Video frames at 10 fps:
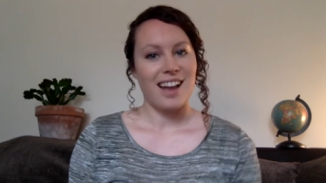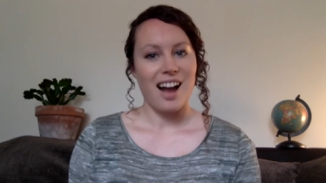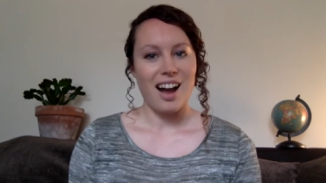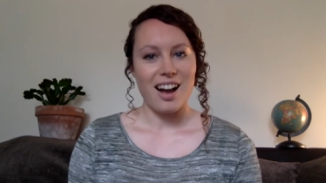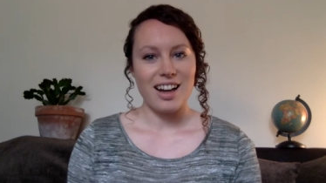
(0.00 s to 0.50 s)

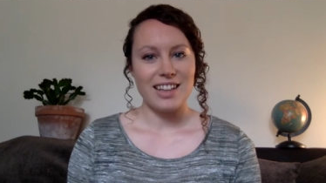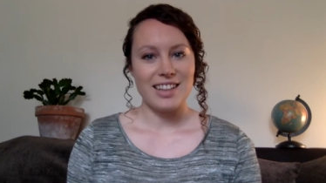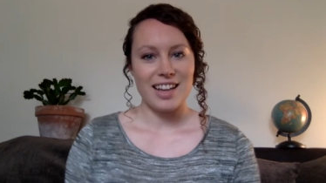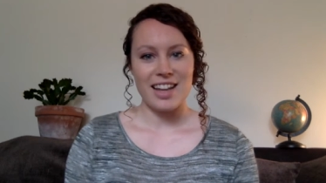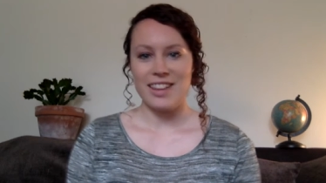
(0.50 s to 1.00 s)
Hi
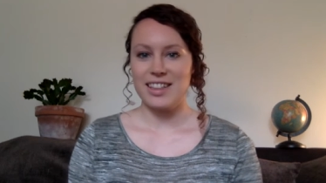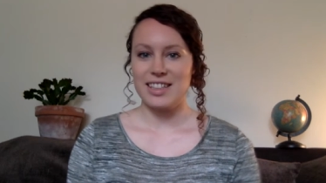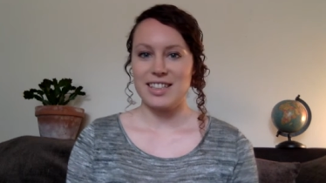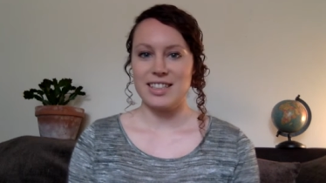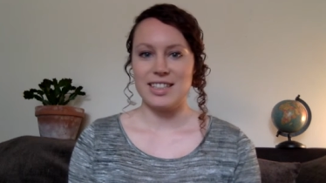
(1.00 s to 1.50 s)
there,
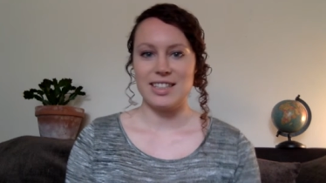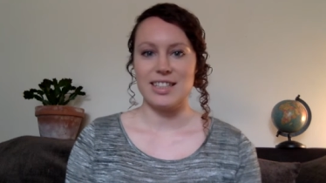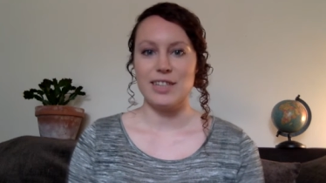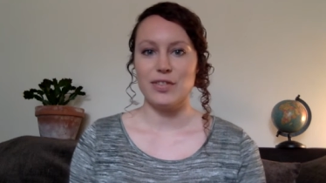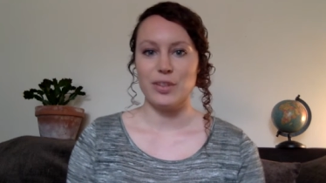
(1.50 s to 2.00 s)
this is
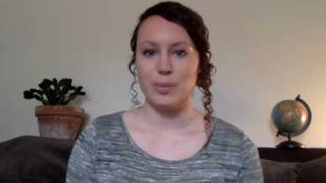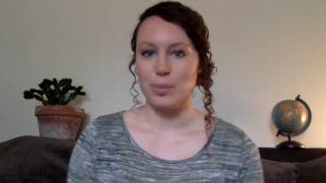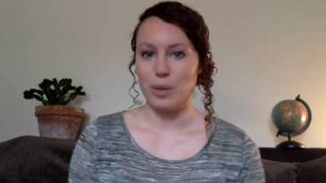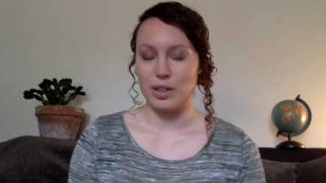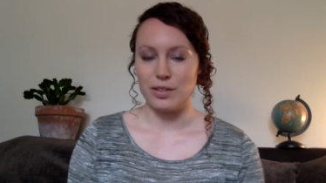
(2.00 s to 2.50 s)
Lizzie from
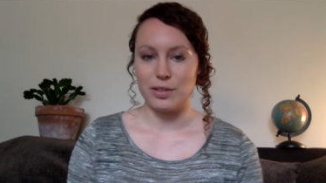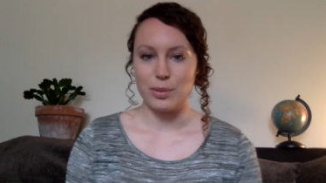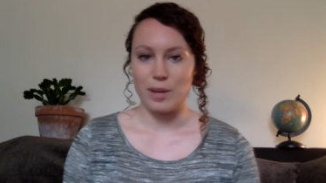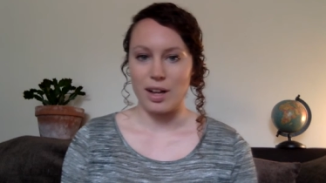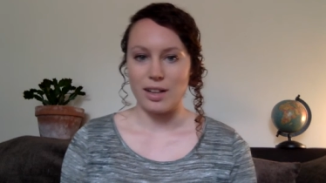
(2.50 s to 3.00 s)
Wonderful
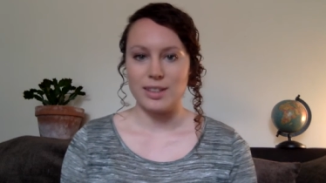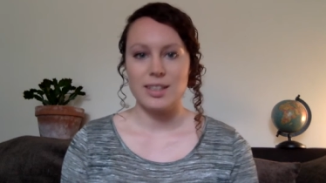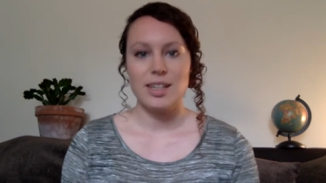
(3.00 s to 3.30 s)
World,